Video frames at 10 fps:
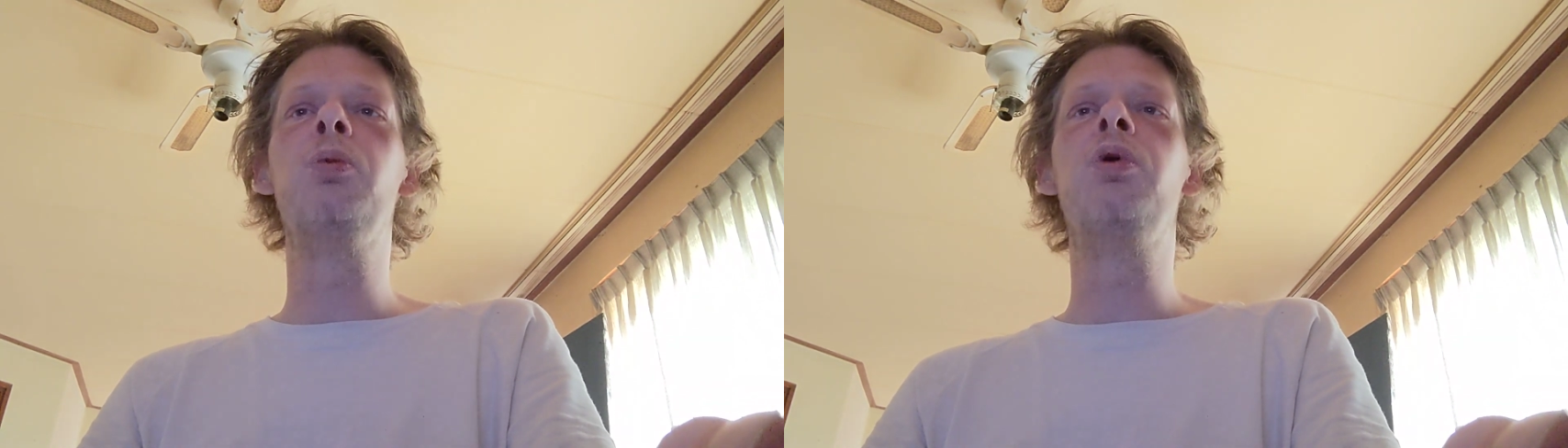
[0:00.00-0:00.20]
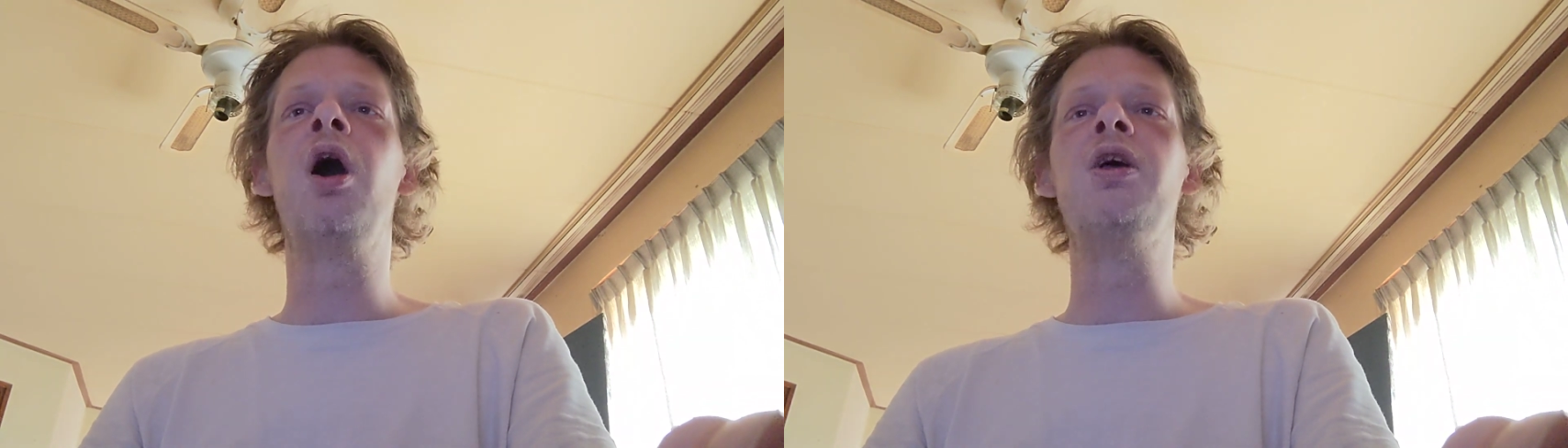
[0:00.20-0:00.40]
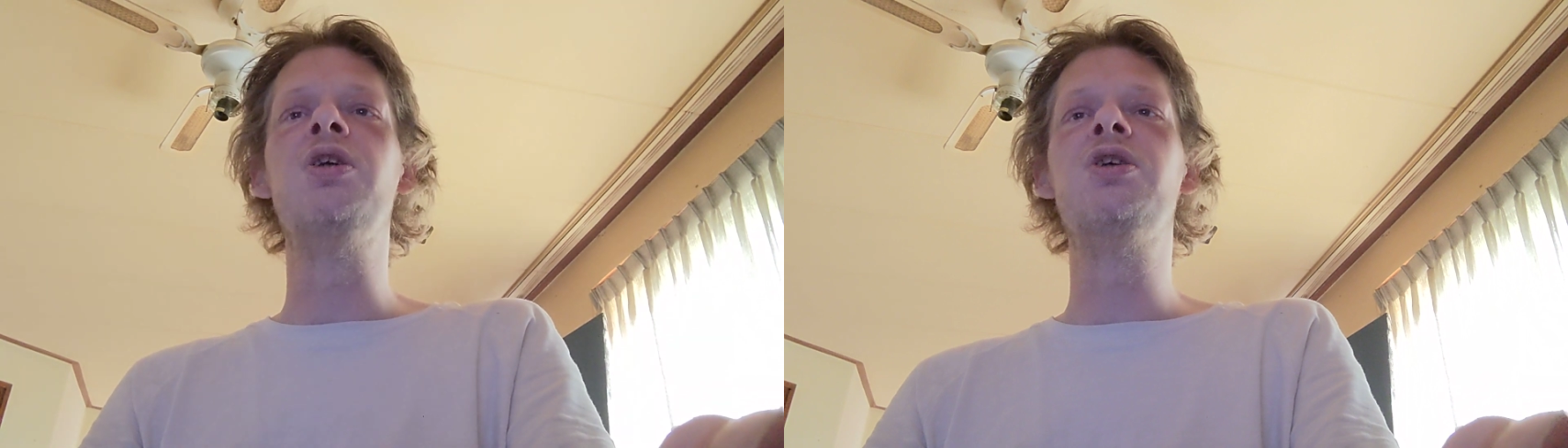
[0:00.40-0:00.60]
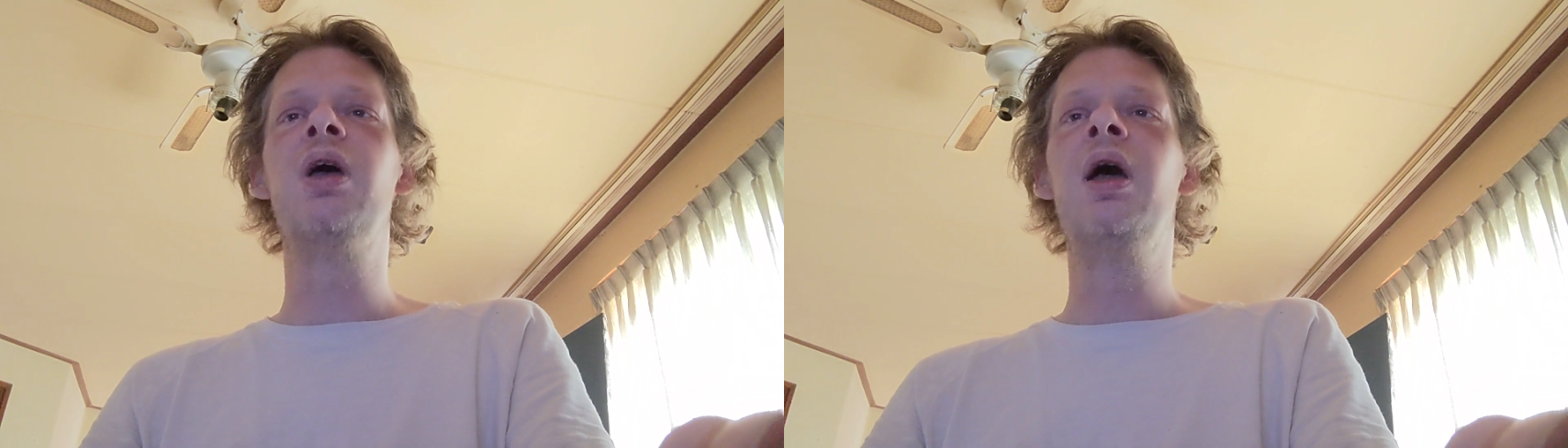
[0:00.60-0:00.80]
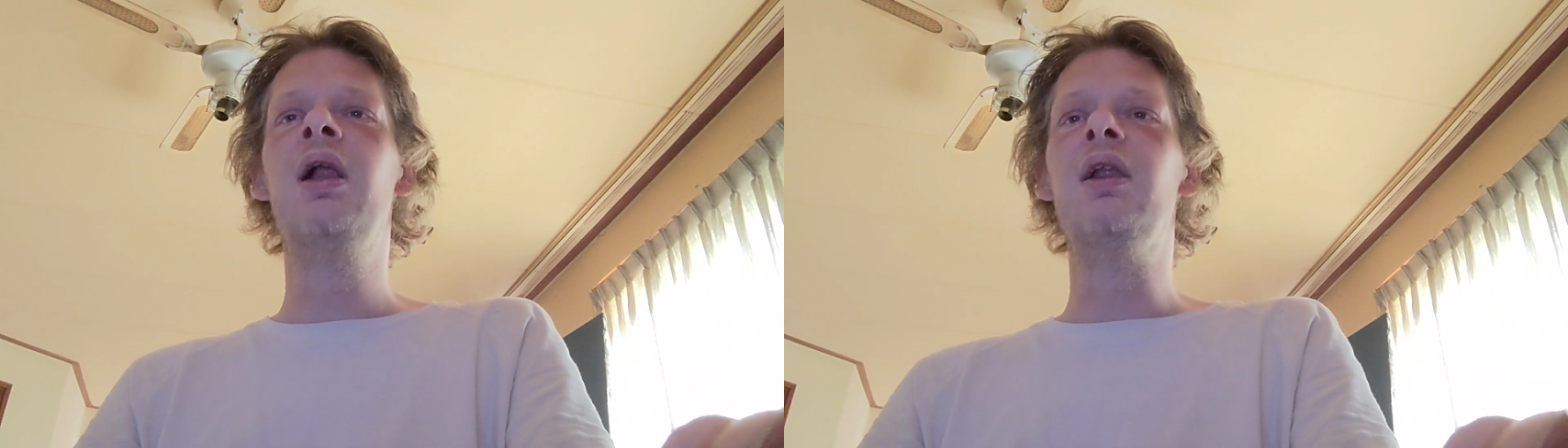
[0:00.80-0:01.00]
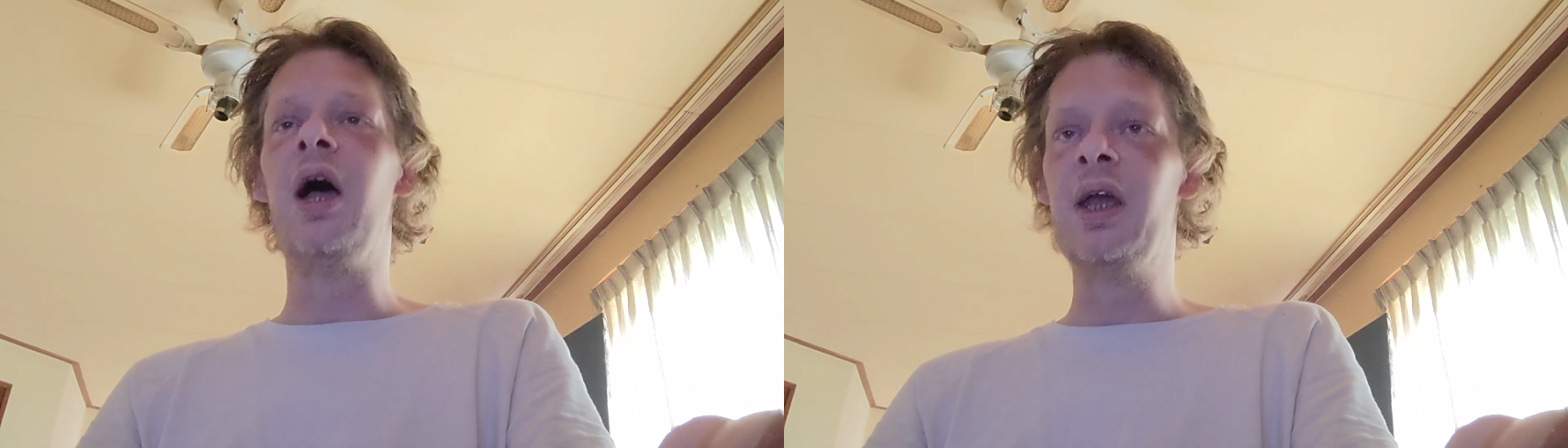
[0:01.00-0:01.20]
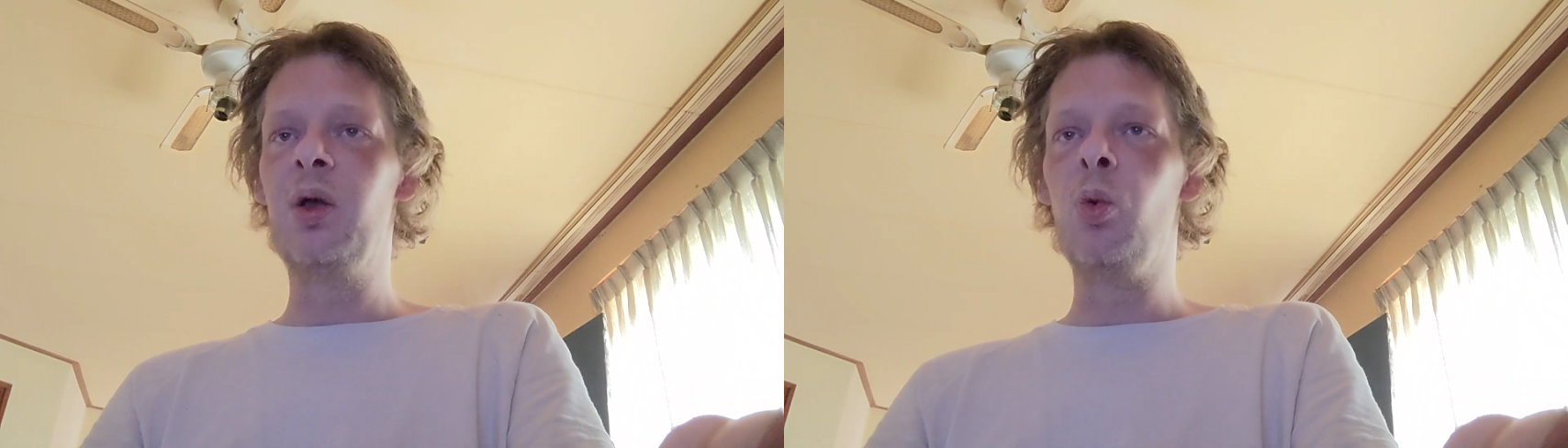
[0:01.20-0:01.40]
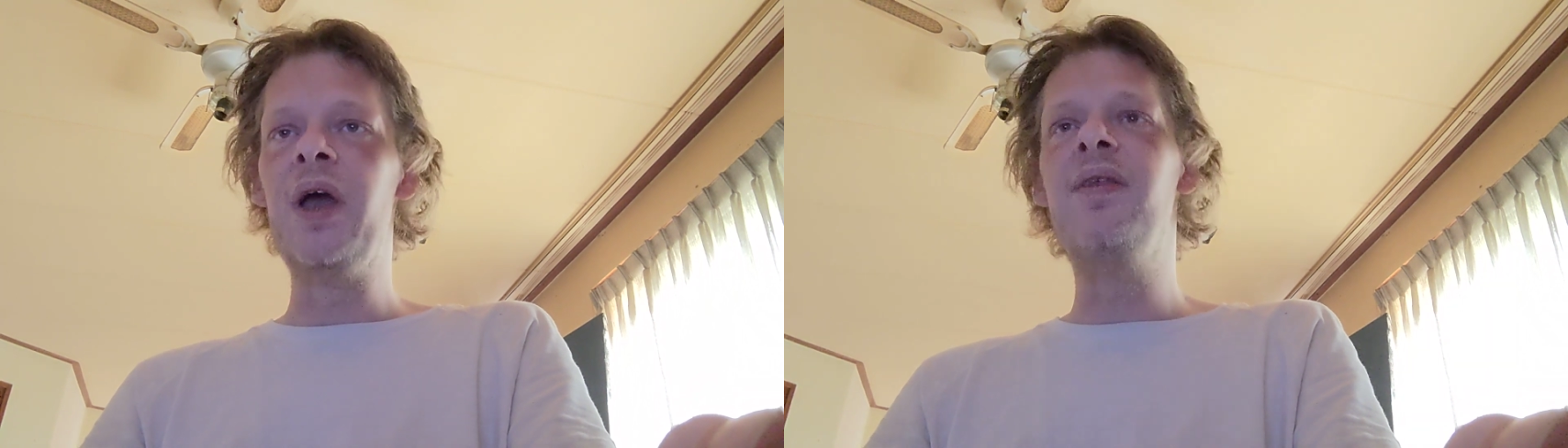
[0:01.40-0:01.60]
a prize, like
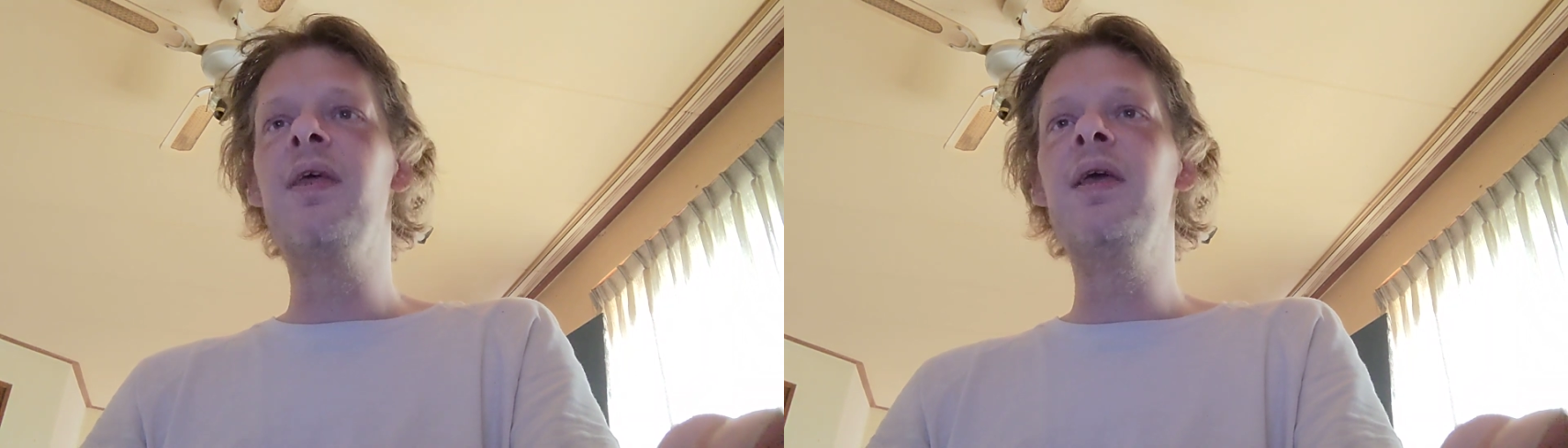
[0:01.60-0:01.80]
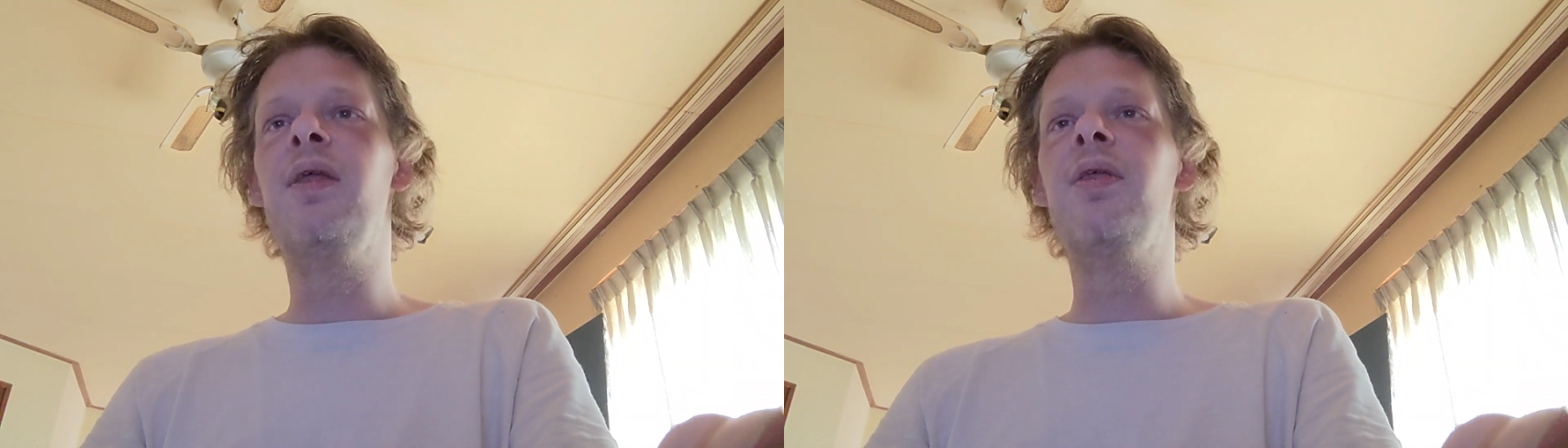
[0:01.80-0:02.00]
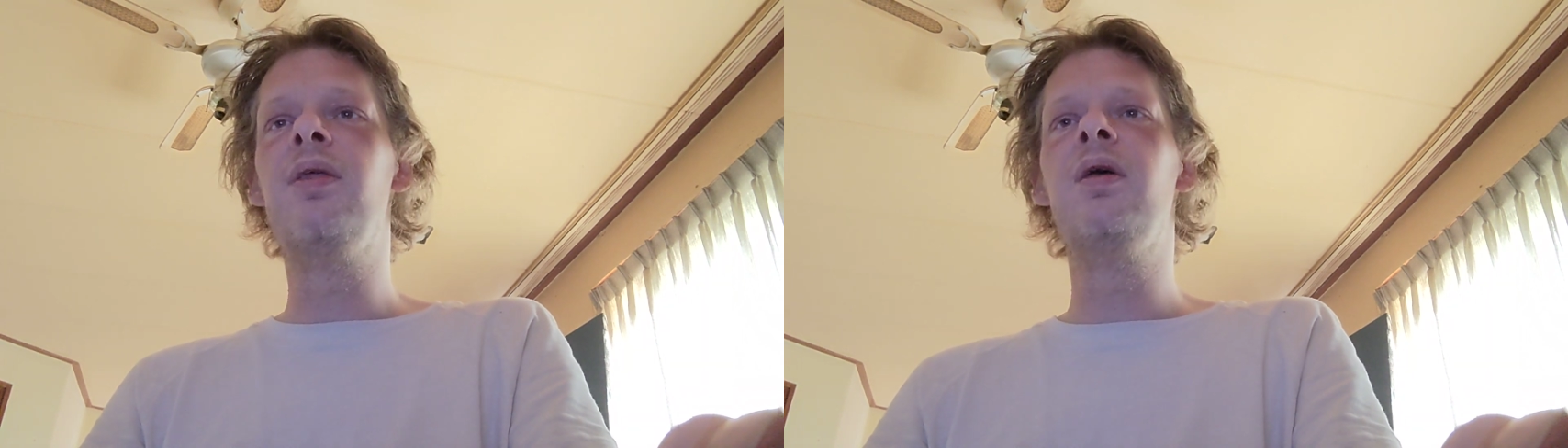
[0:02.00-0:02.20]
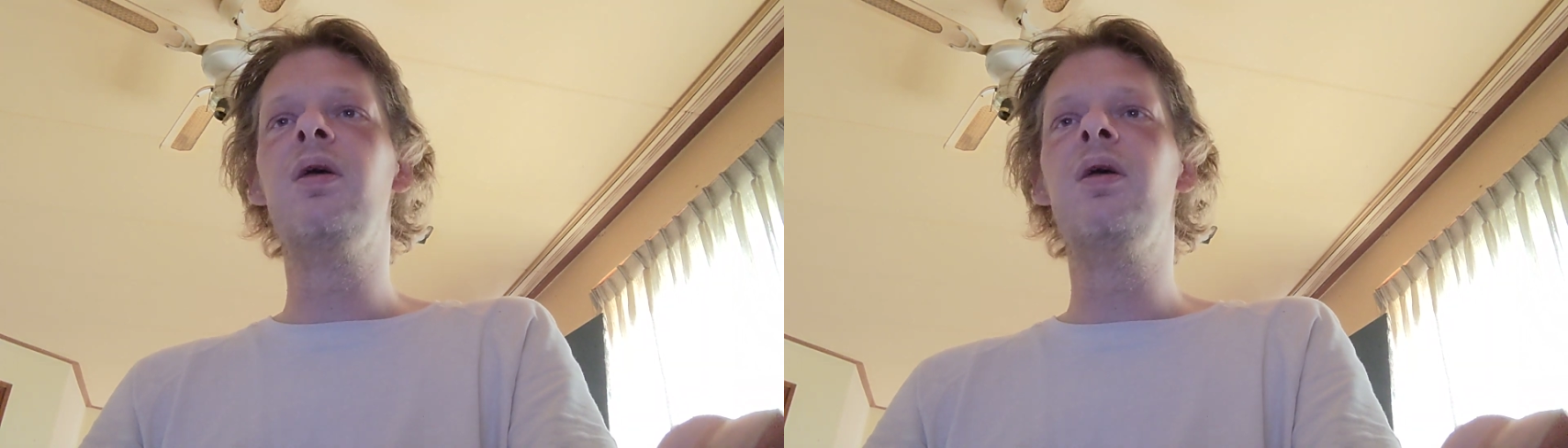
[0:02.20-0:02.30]
White Teeth,